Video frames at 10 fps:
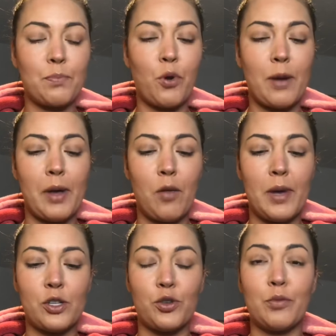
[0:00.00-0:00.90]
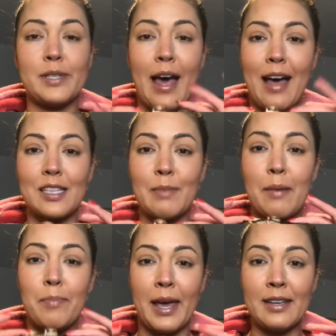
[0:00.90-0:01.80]
portobello mushrooms as my
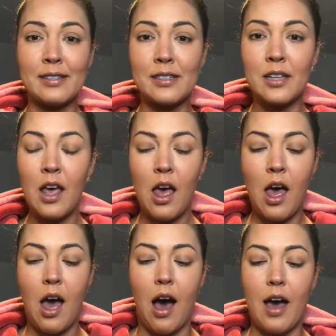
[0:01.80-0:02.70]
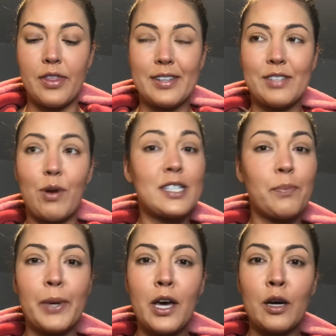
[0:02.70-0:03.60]
base. This
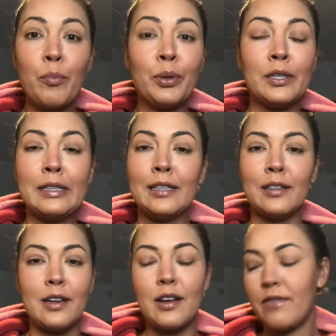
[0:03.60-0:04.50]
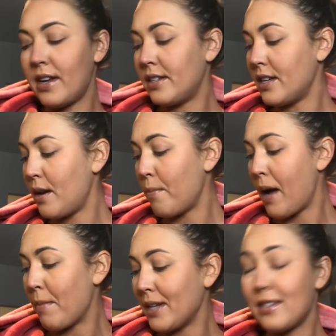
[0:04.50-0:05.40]
recipe I completely invented by
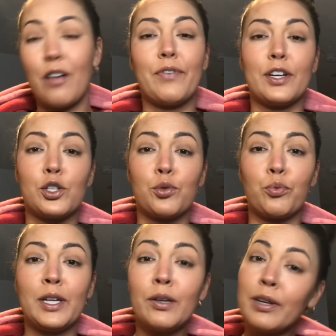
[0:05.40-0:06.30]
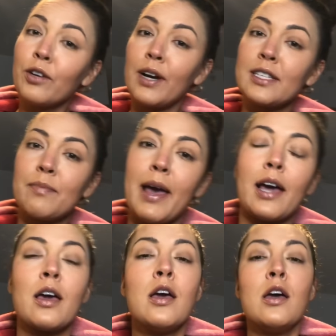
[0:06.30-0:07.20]
myself, and it's really great to
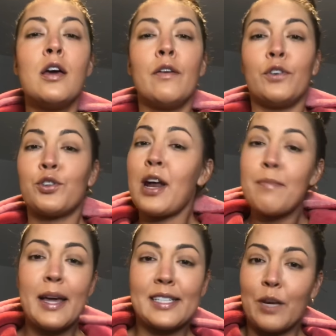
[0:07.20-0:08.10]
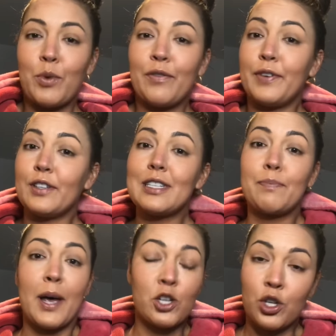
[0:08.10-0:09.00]
make if you're trying to make someone feel
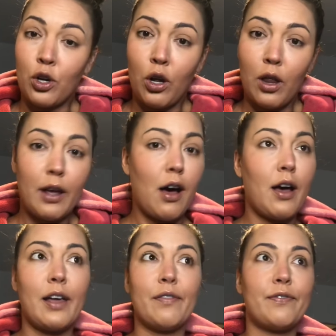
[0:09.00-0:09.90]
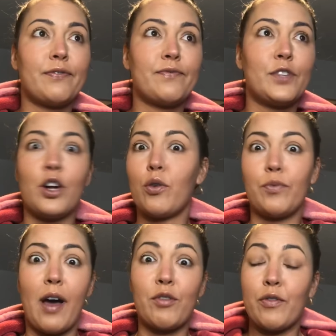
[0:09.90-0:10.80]
special. If you know,
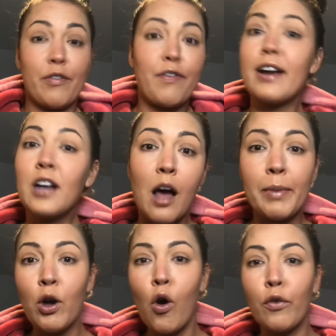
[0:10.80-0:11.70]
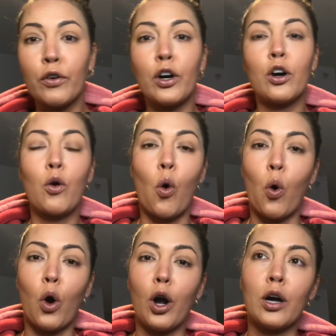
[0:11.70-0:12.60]
have you have a friend coming over,
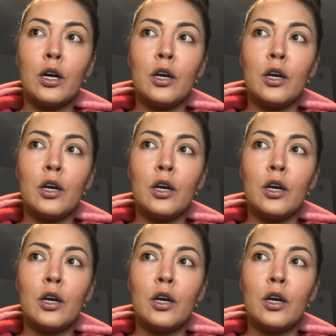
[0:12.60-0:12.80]
or